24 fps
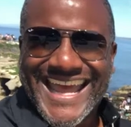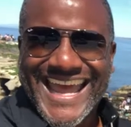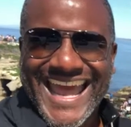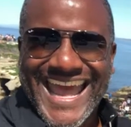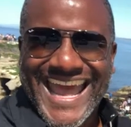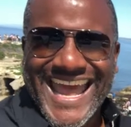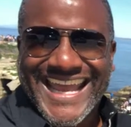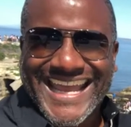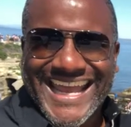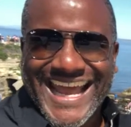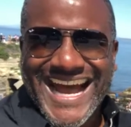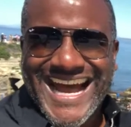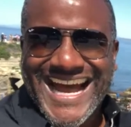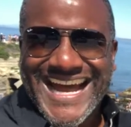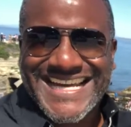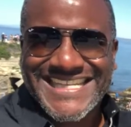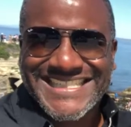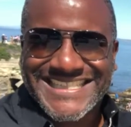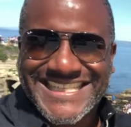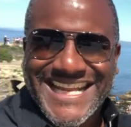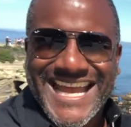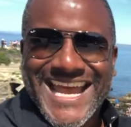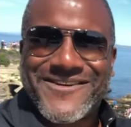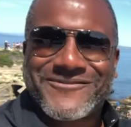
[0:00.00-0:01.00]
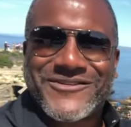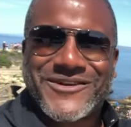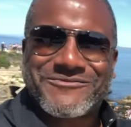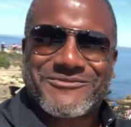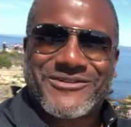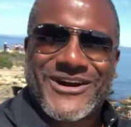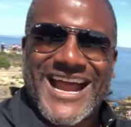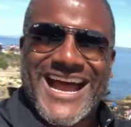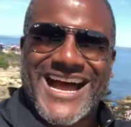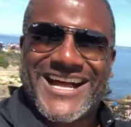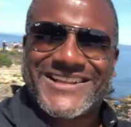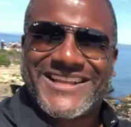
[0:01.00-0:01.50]
Hey guys, David
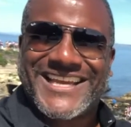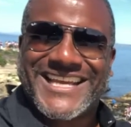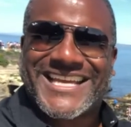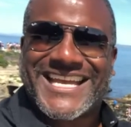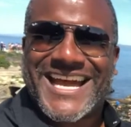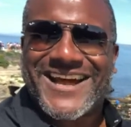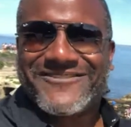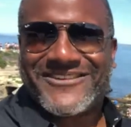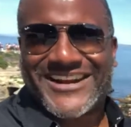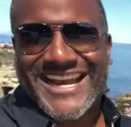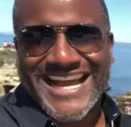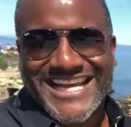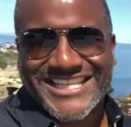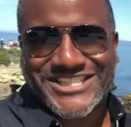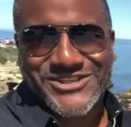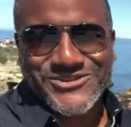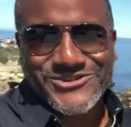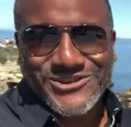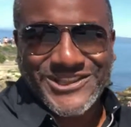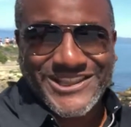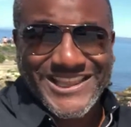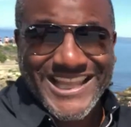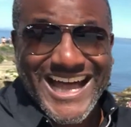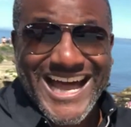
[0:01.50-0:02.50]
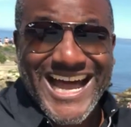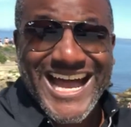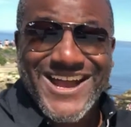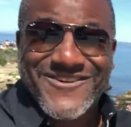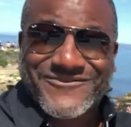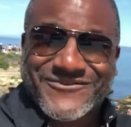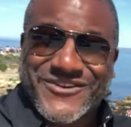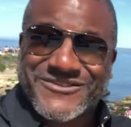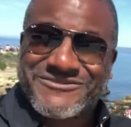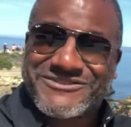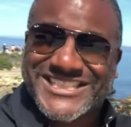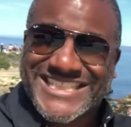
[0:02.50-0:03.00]
Brownlee coming at you
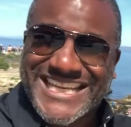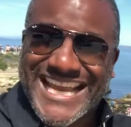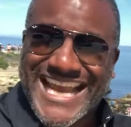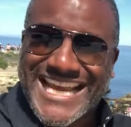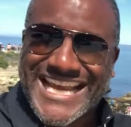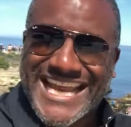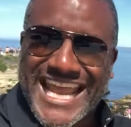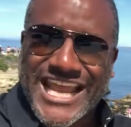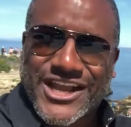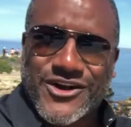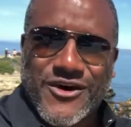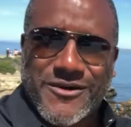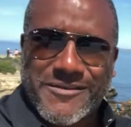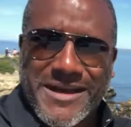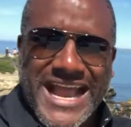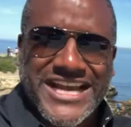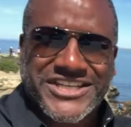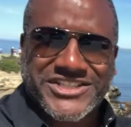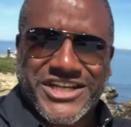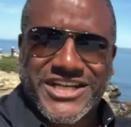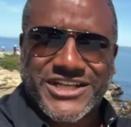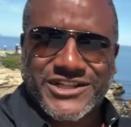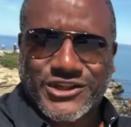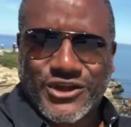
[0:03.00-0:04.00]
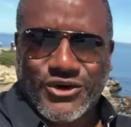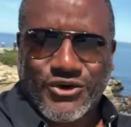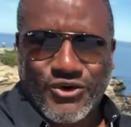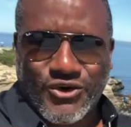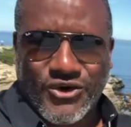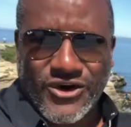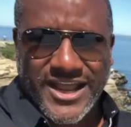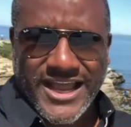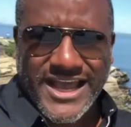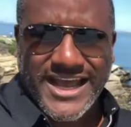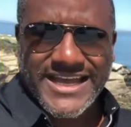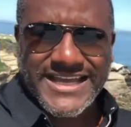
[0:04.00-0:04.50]
live from San Diego. I'm actually in La
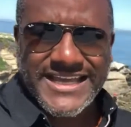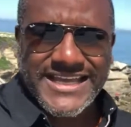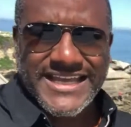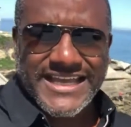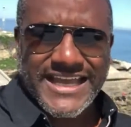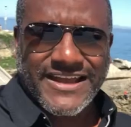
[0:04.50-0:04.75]
Jolla.